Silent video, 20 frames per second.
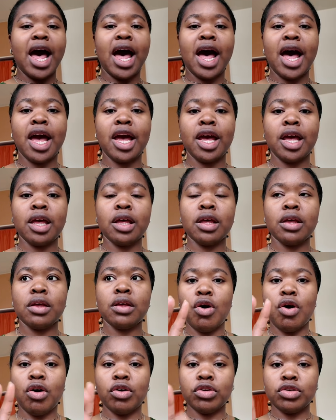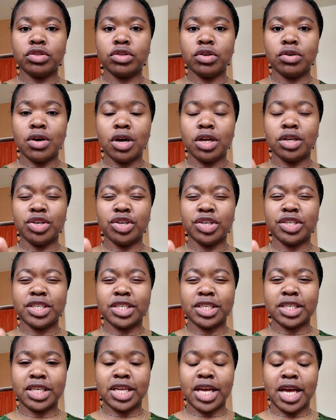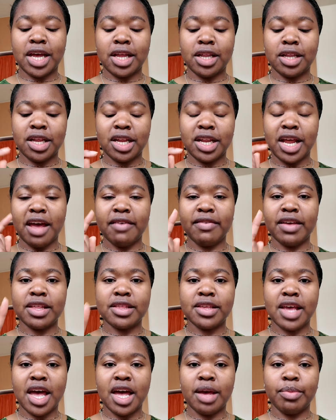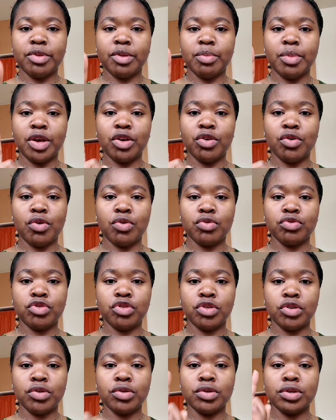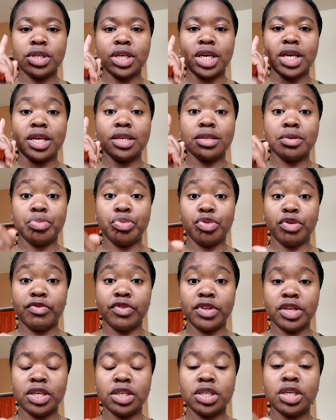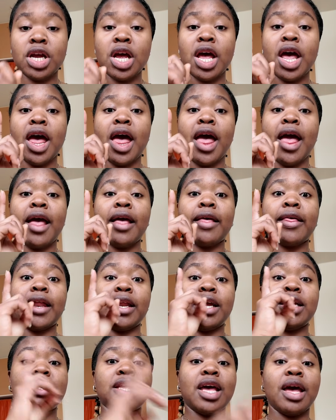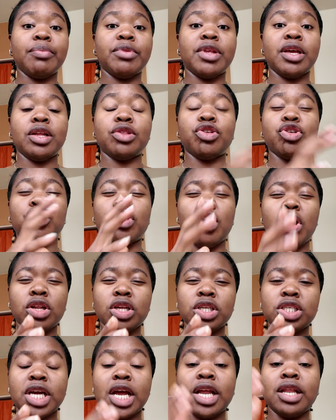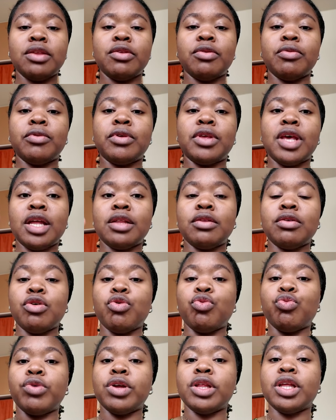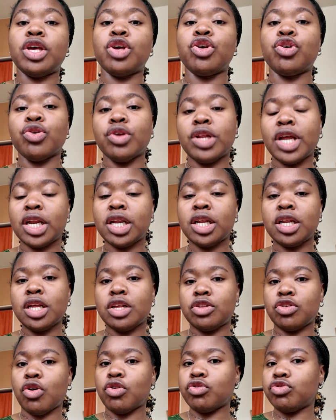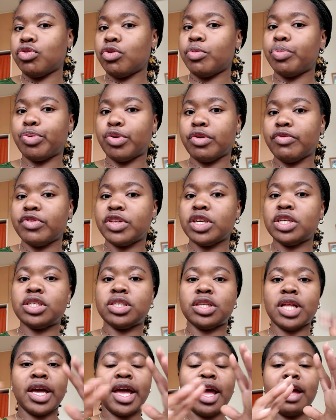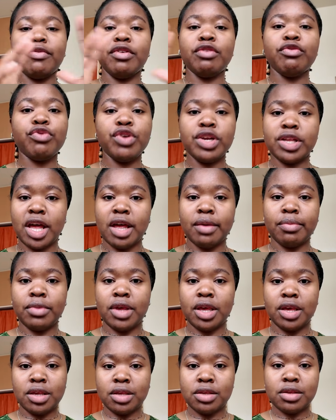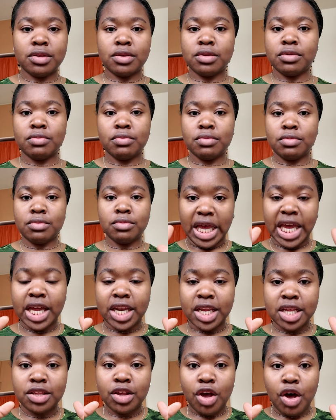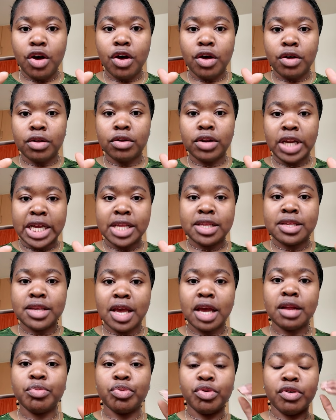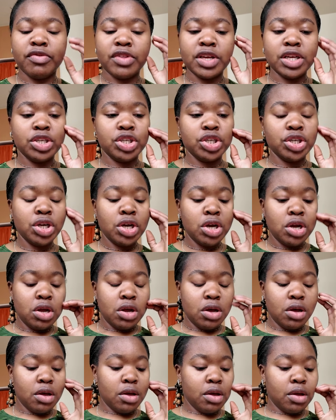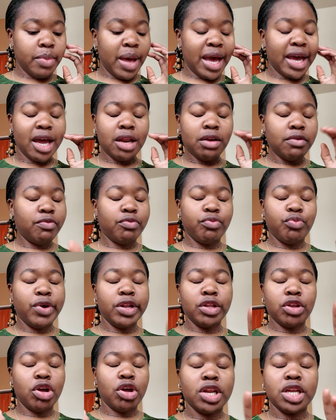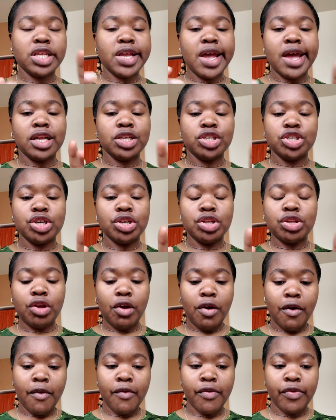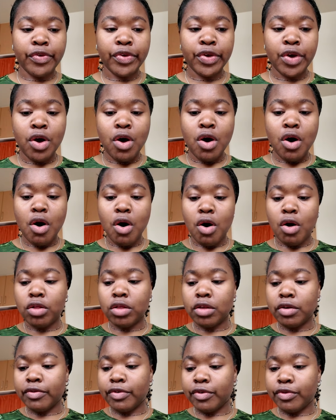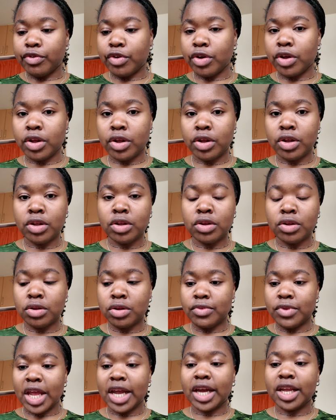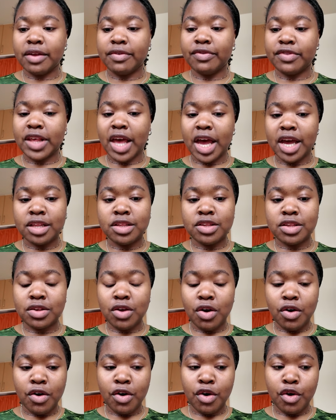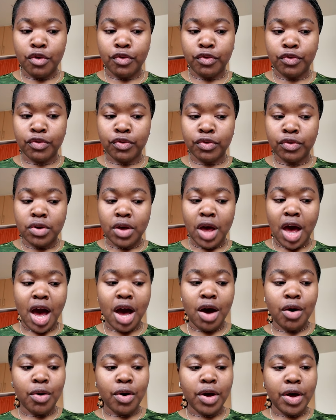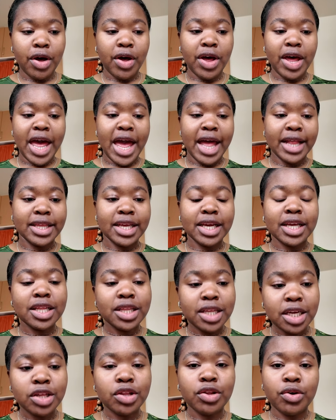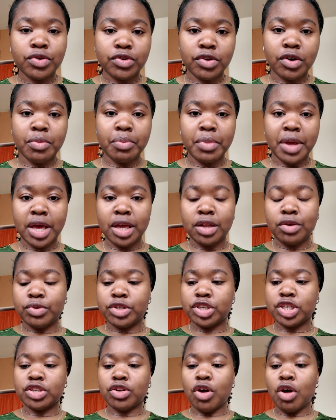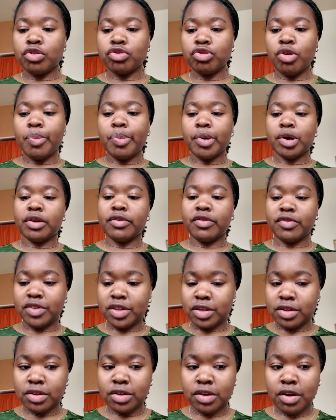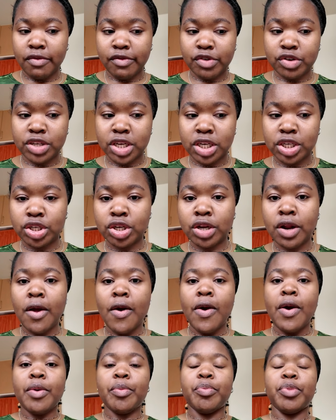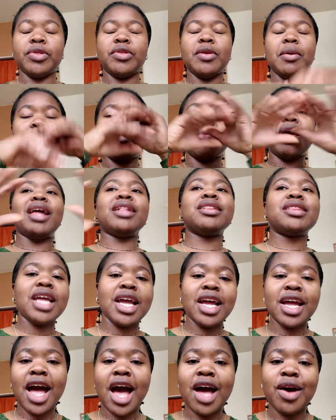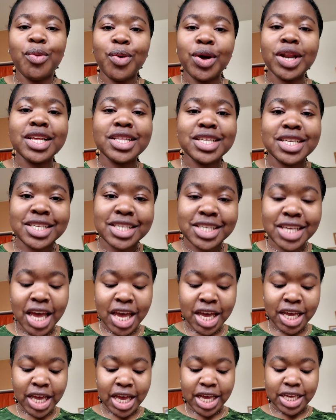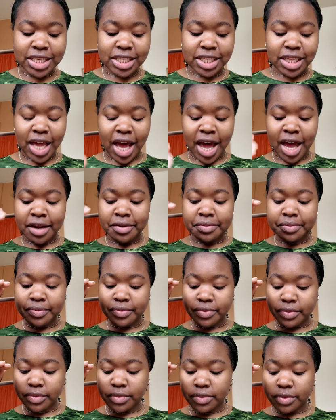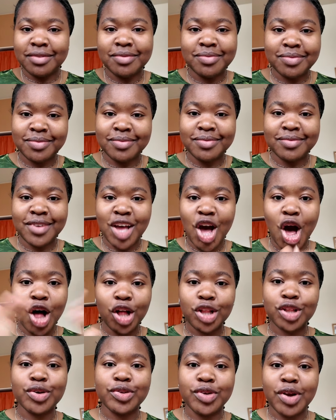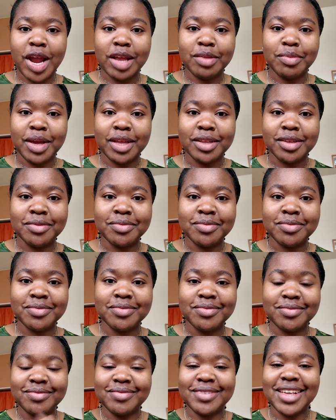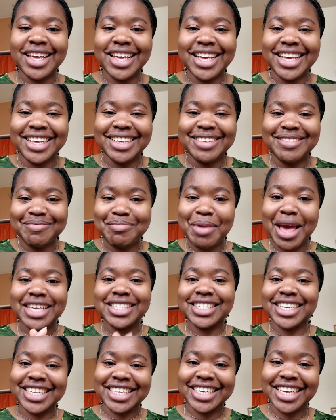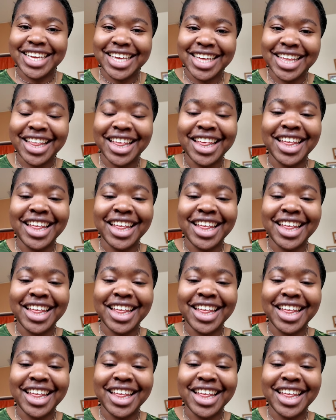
I also understand that having time to make your own clothes is a privilege. Getting time to get to knowledge and to get really good at it is also a privilege. Like, having free time is an insane privilege. I kind of went a tangent of all of the negative sides of how ethically clothes are made, which is also a part of this conversation. But the main thing I wanted to say is that all clothes are handmade, basically.